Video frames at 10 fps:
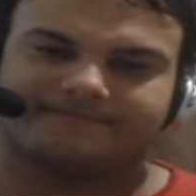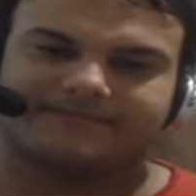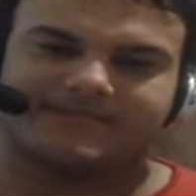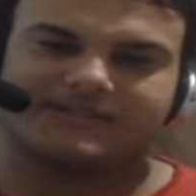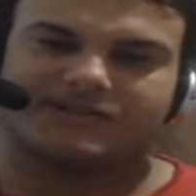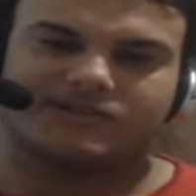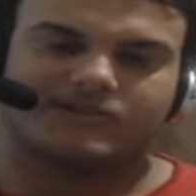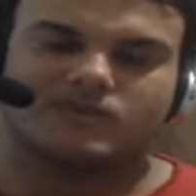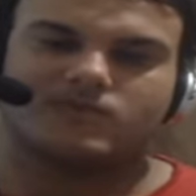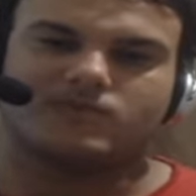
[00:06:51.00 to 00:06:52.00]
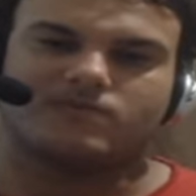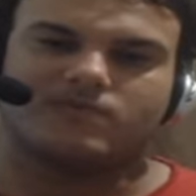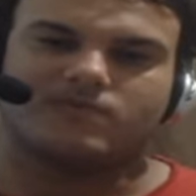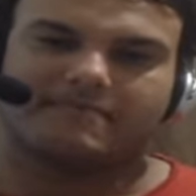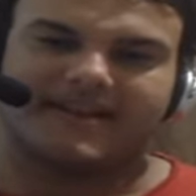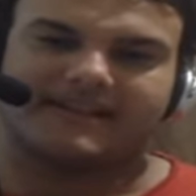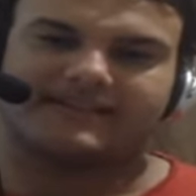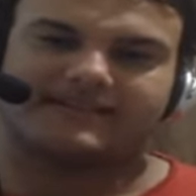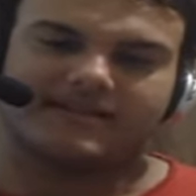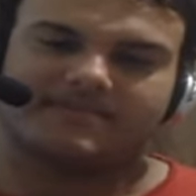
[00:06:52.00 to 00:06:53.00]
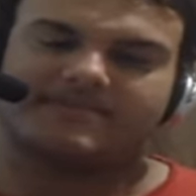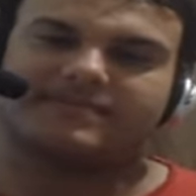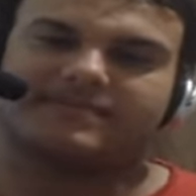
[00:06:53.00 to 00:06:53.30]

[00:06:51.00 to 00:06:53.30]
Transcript: This is so messed up.